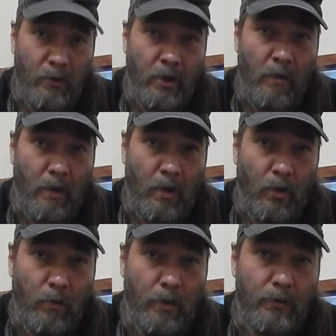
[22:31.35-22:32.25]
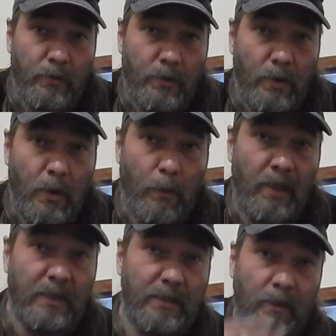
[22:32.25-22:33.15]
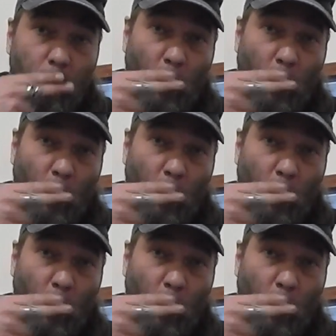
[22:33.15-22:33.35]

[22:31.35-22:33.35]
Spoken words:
y'all my hoBROs. Peace.